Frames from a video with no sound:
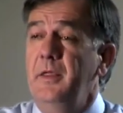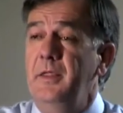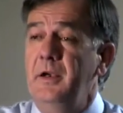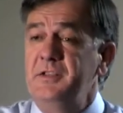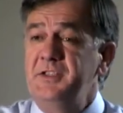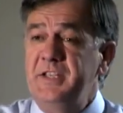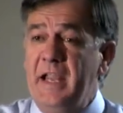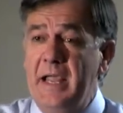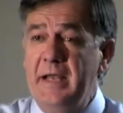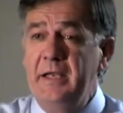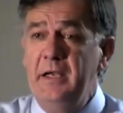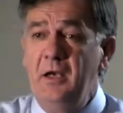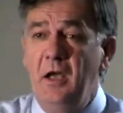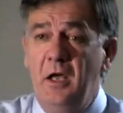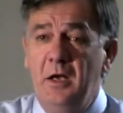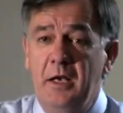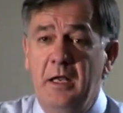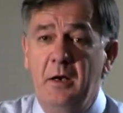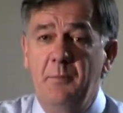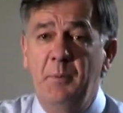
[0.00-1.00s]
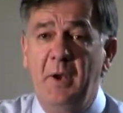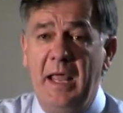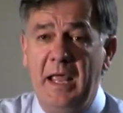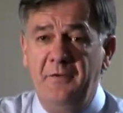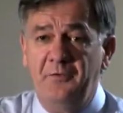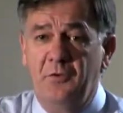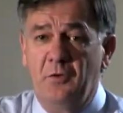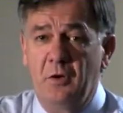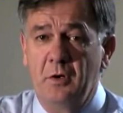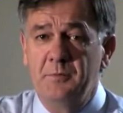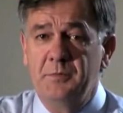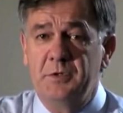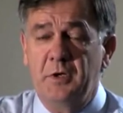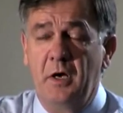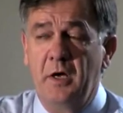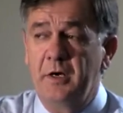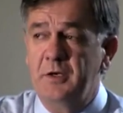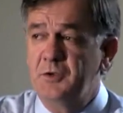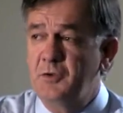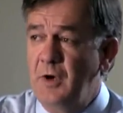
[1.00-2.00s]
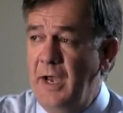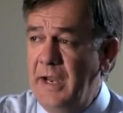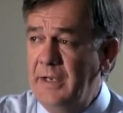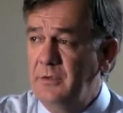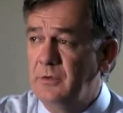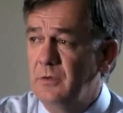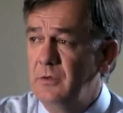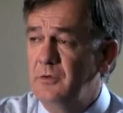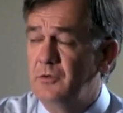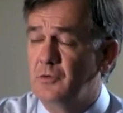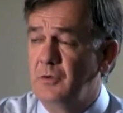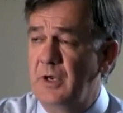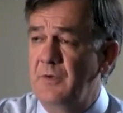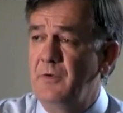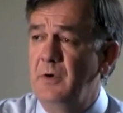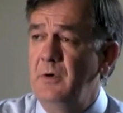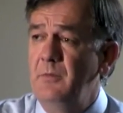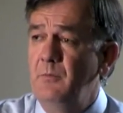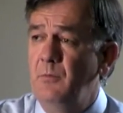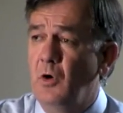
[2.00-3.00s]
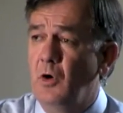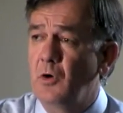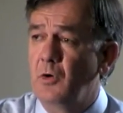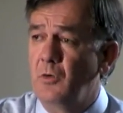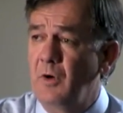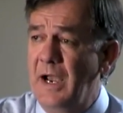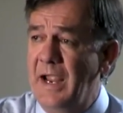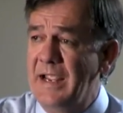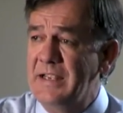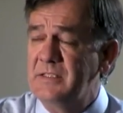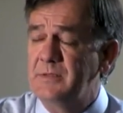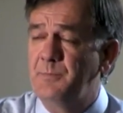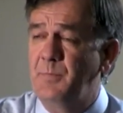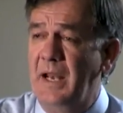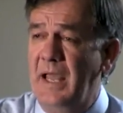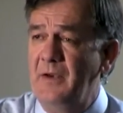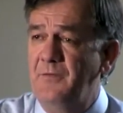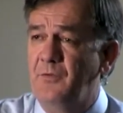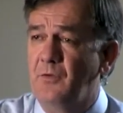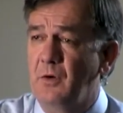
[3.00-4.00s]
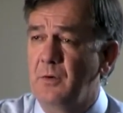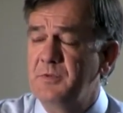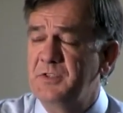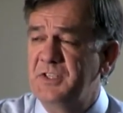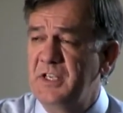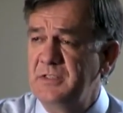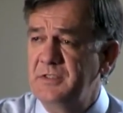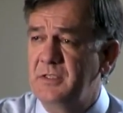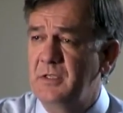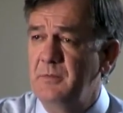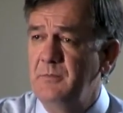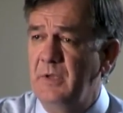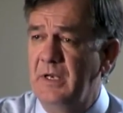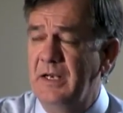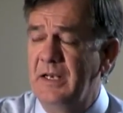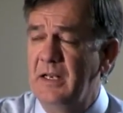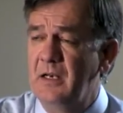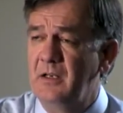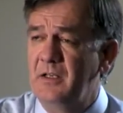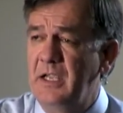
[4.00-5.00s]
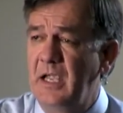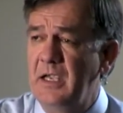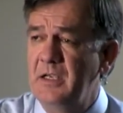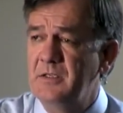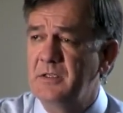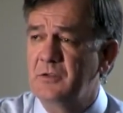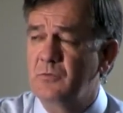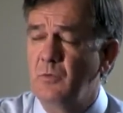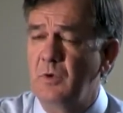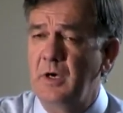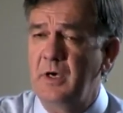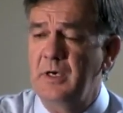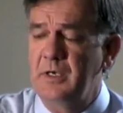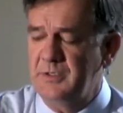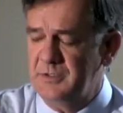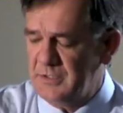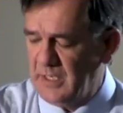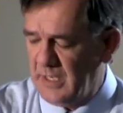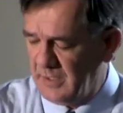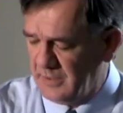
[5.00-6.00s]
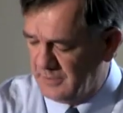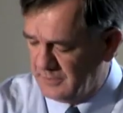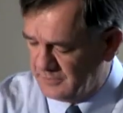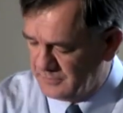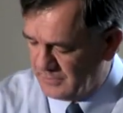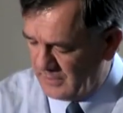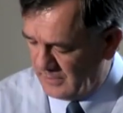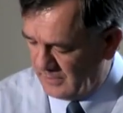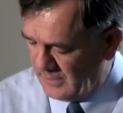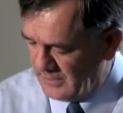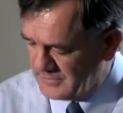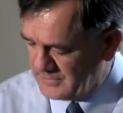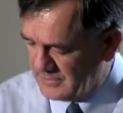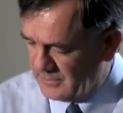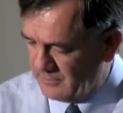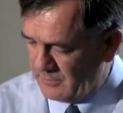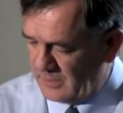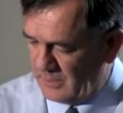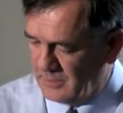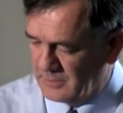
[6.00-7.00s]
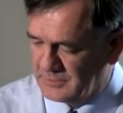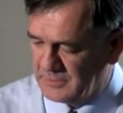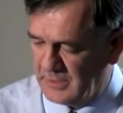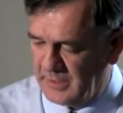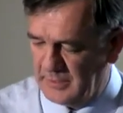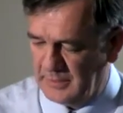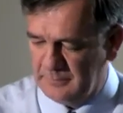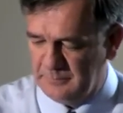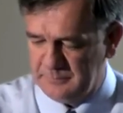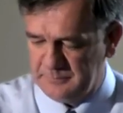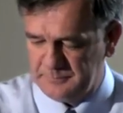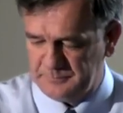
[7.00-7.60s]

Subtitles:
They're standing on little platforms on a tractor-driven motorized platform system in little cages, one on each side of the tree. Let's see what it looks like.